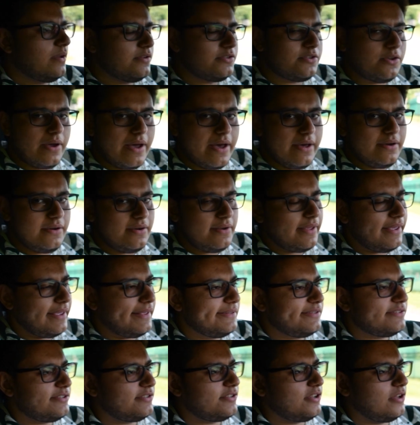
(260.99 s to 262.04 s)
So how did
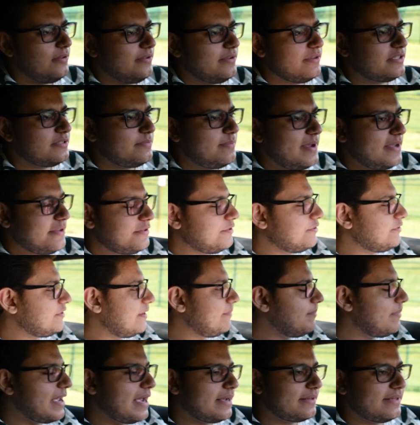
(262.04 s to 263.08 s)
installing spacers
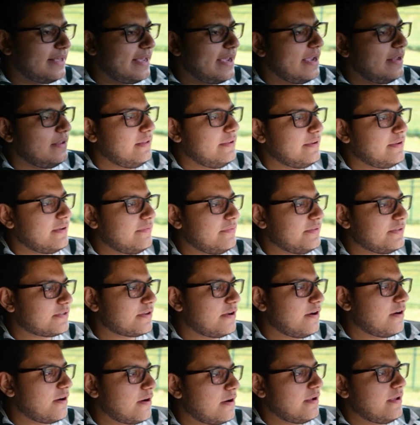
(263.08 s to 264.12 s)
impact the handling of this
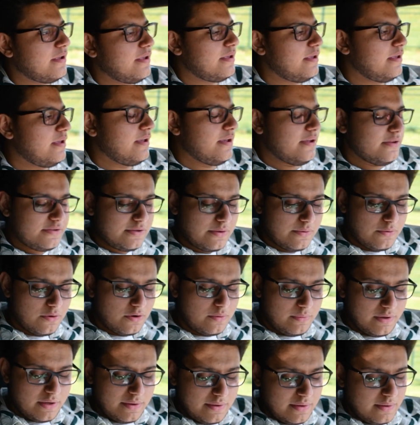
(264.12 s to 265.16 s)
car? So
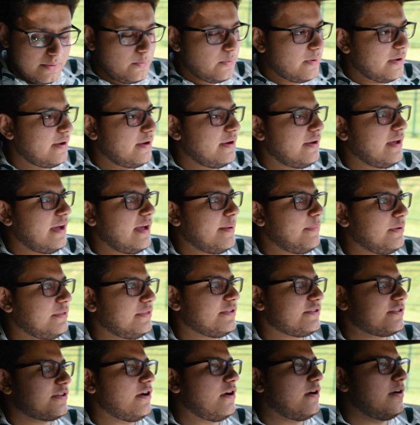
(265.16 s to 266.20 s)
normally when I put
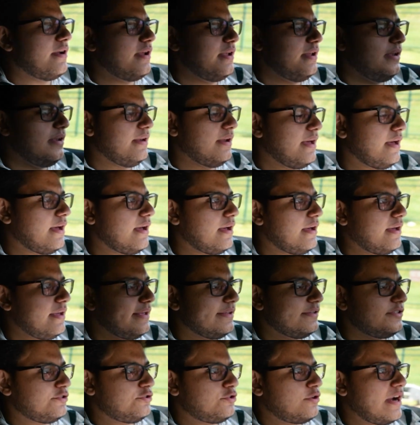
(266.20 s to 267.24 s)
this car in
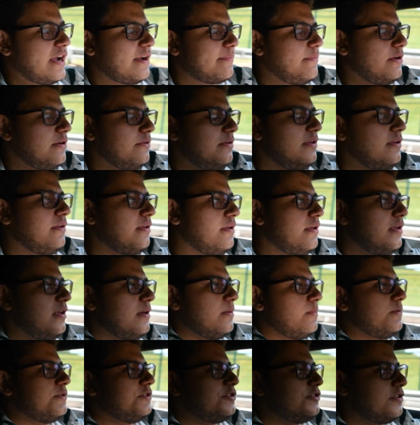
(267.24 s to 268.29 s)
its track mode,
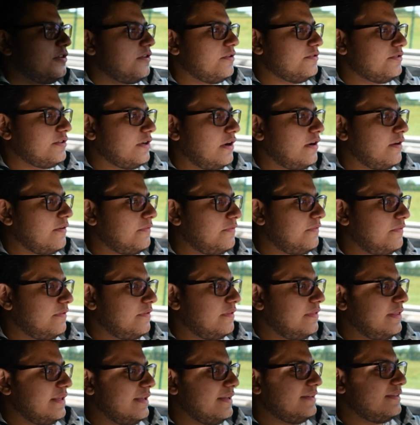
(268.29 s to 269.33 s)
which turns off
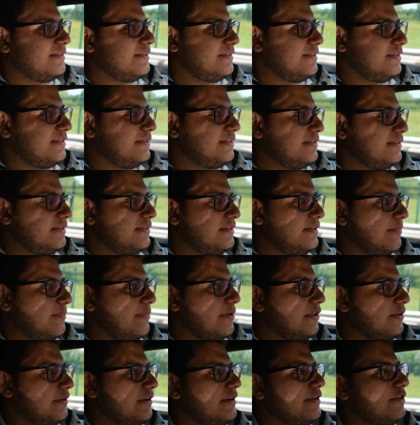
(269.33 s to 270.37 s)
the
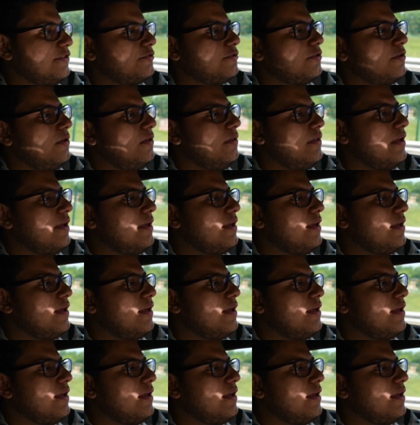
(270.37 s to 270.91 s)
stability control,